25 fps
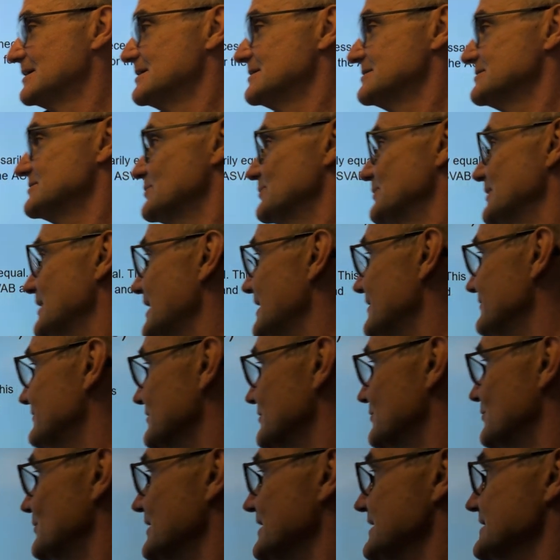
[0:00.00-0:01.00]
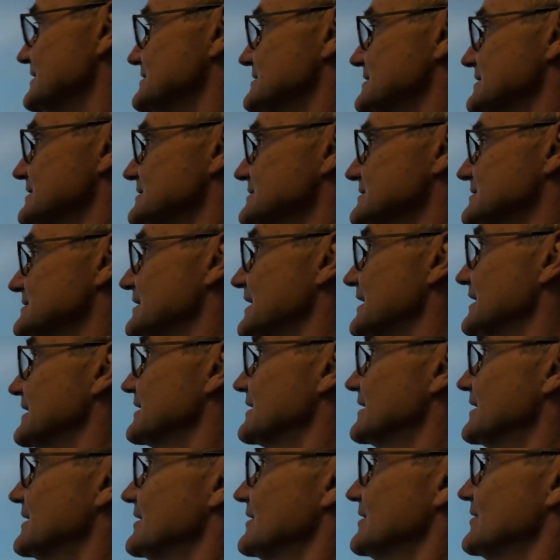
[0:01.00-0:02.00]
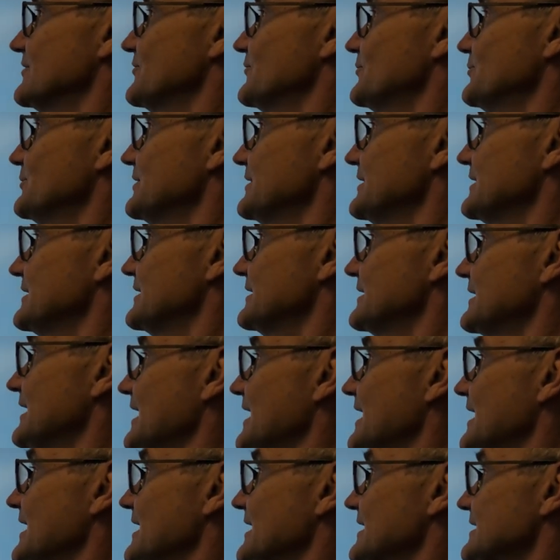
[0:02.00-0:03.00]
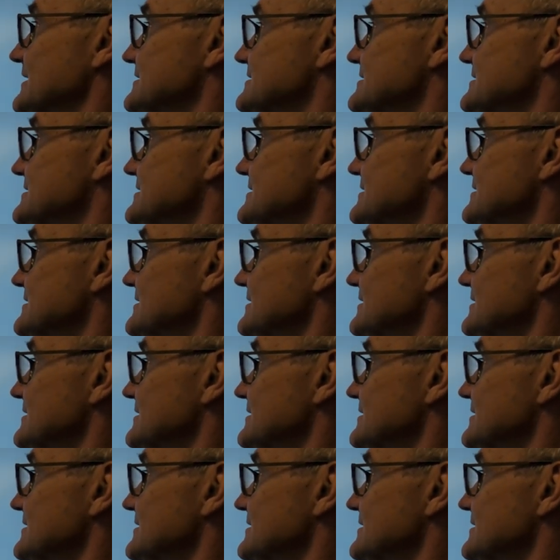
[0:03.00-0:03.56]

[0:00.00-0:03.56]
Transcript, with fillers: So we have equations like 3x